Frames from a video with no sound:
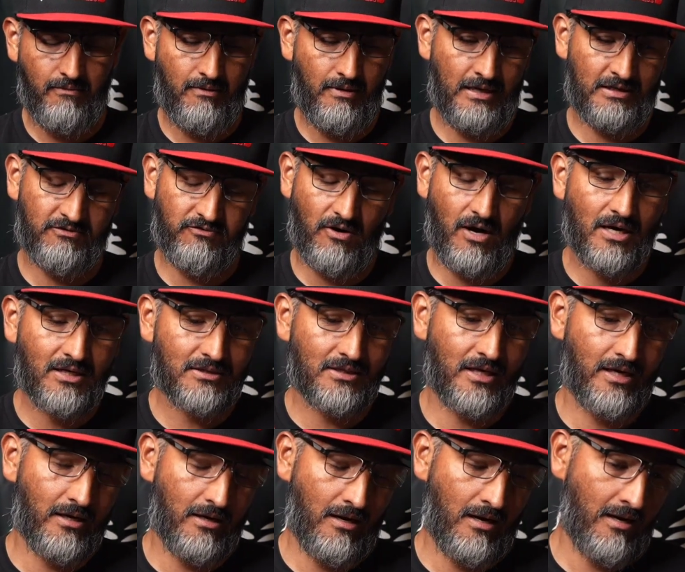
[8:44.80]
as far
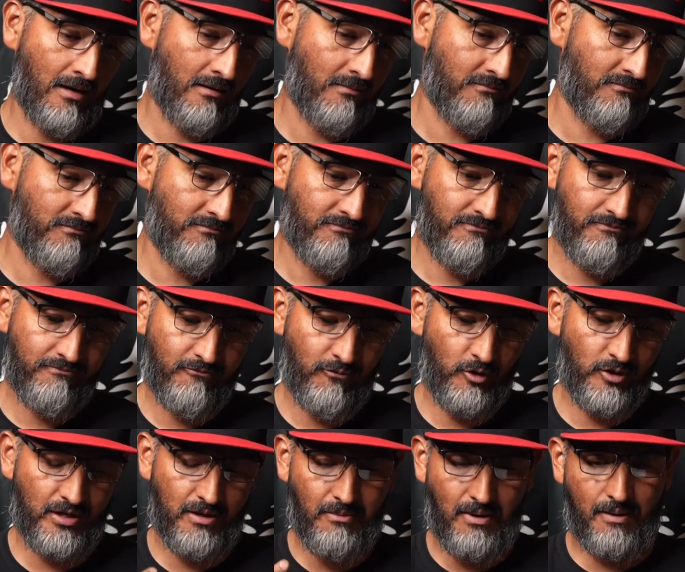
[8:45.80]
as
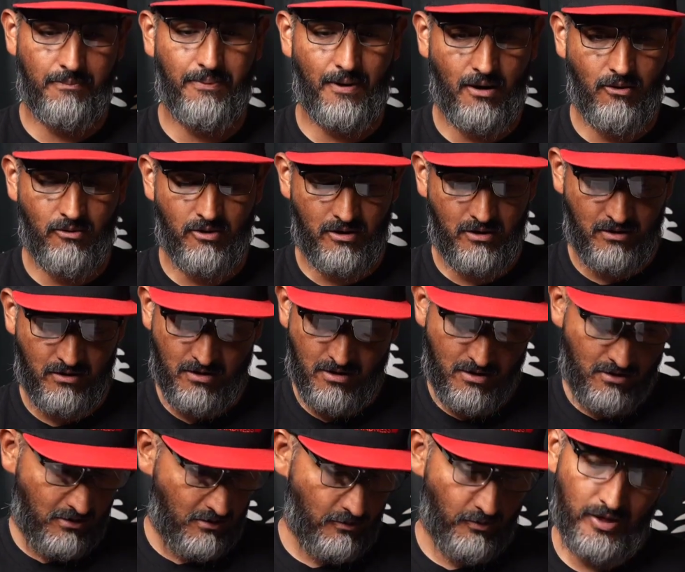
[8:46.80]
within my power,
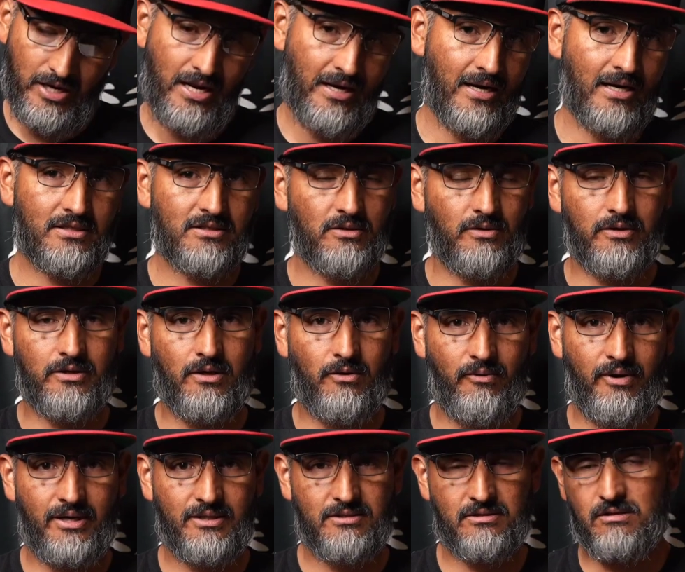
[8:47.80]
we're not canceling the
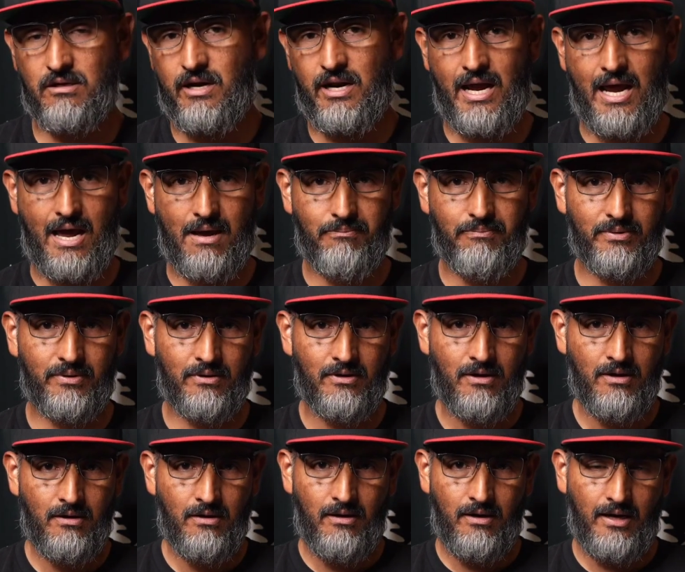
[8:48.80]
race. It's gonna happen,
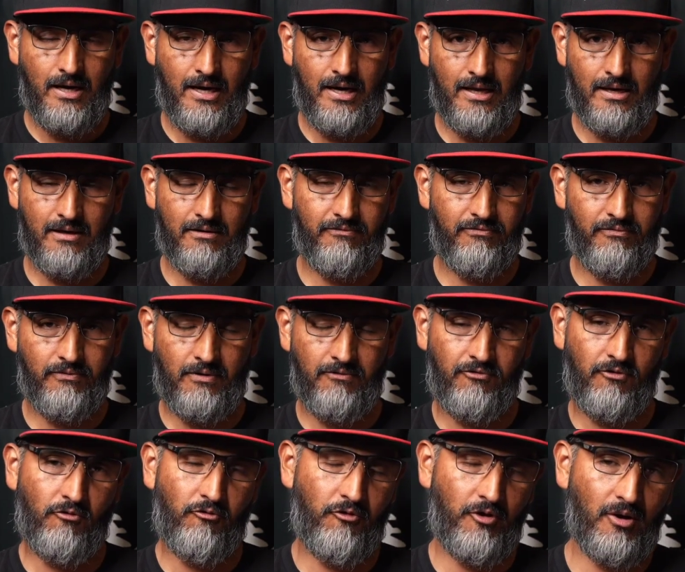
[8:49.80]
and if
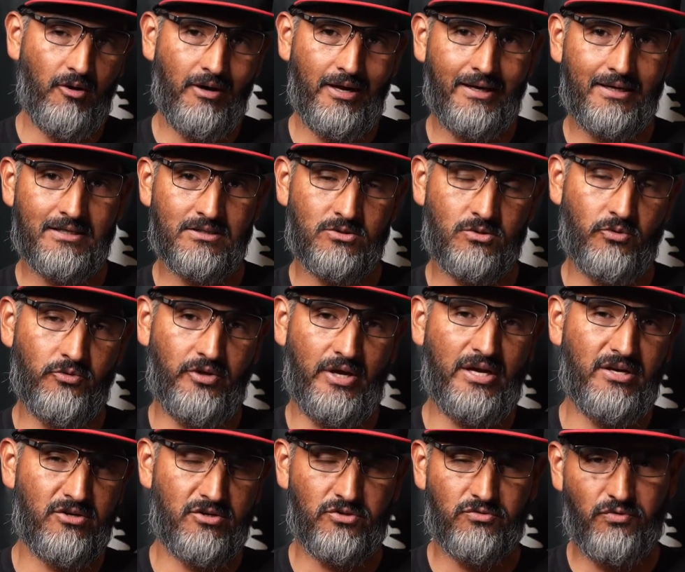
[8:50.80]
you feel like it's too
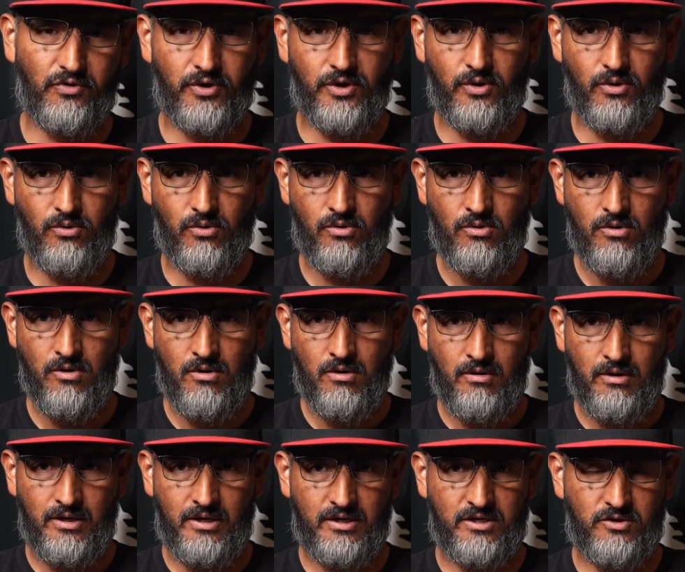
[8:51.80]
dangerous for you,
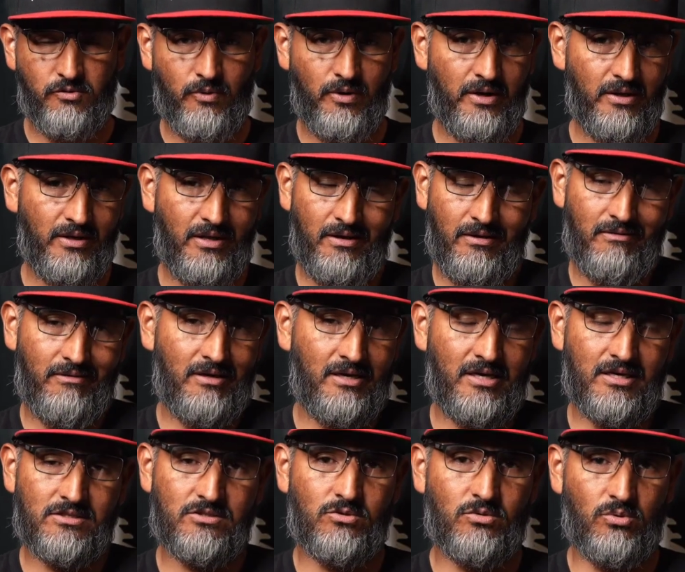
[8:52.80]

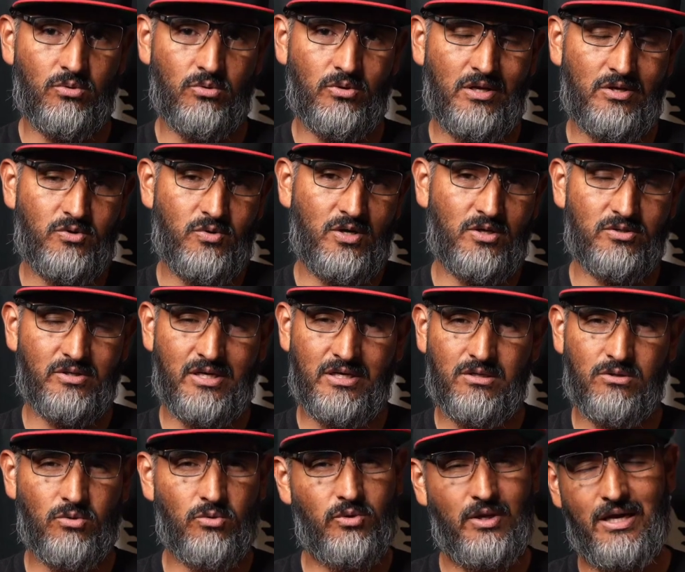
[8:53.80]
the trails get
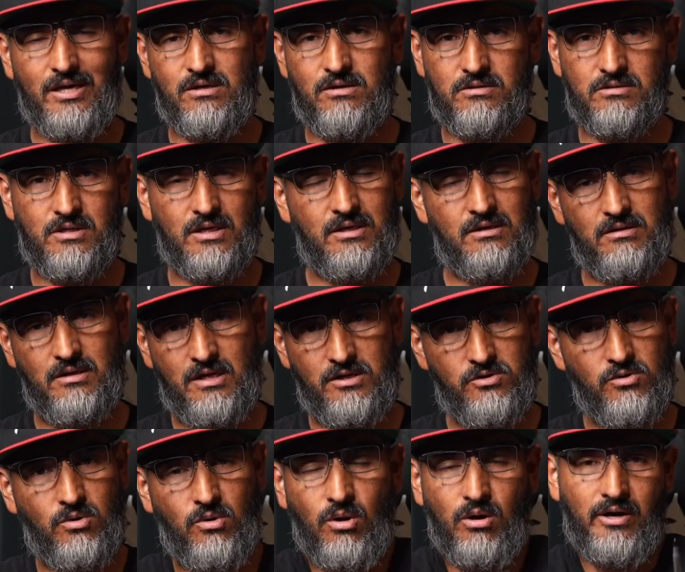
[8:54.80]
too dangerous, then
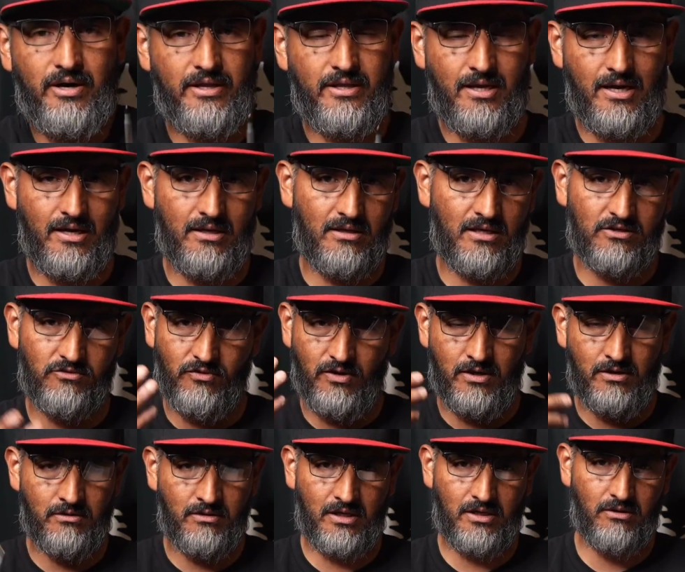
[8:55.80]
you call it a day, and that's
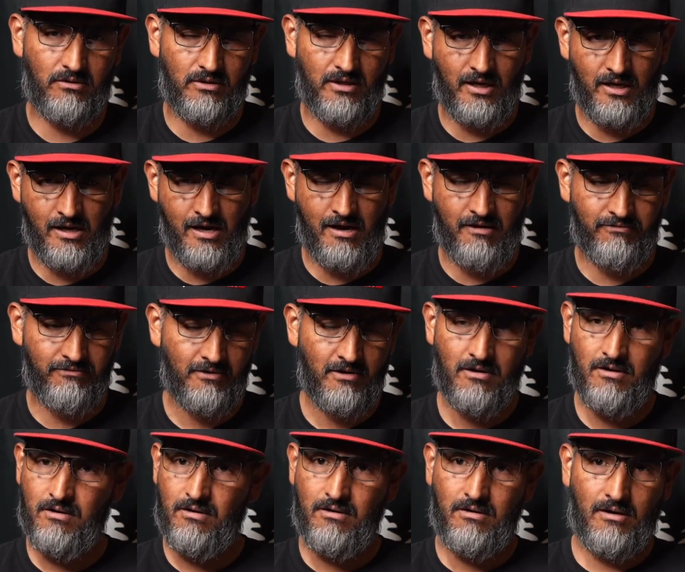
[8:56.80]
fine. Take your DNF.
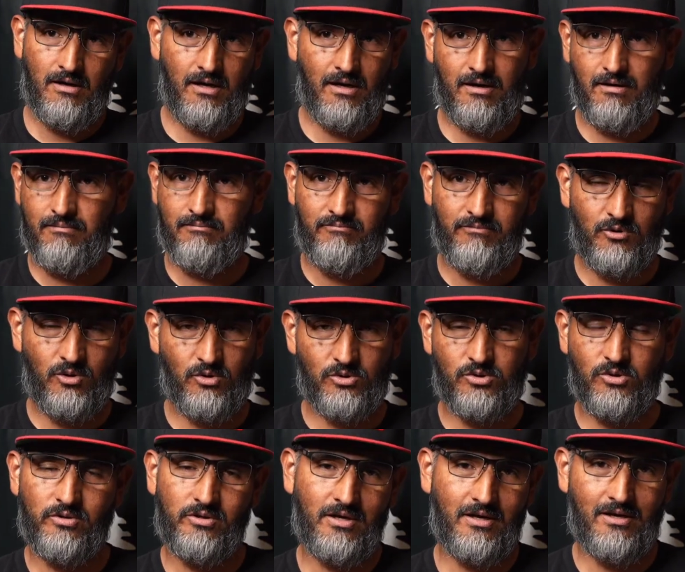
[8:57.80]
Go
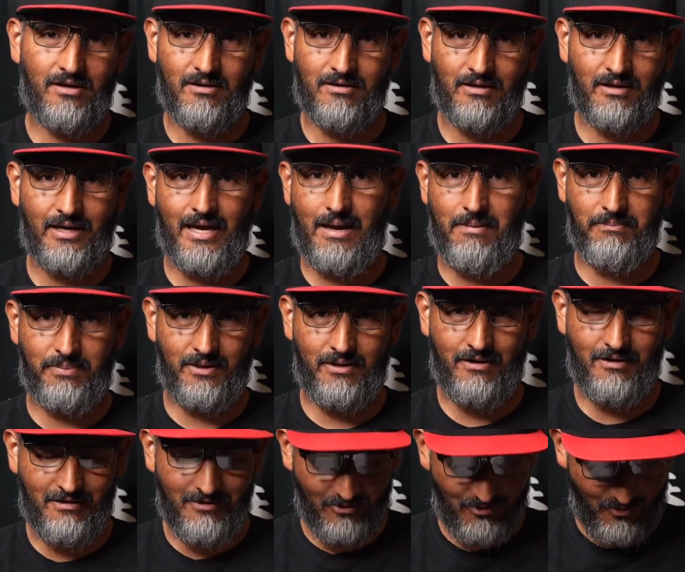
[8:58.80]
join the camping
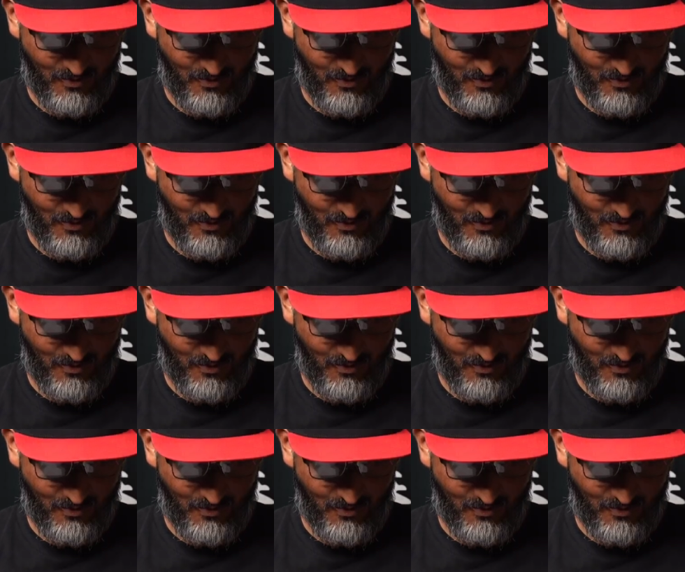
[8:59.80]
or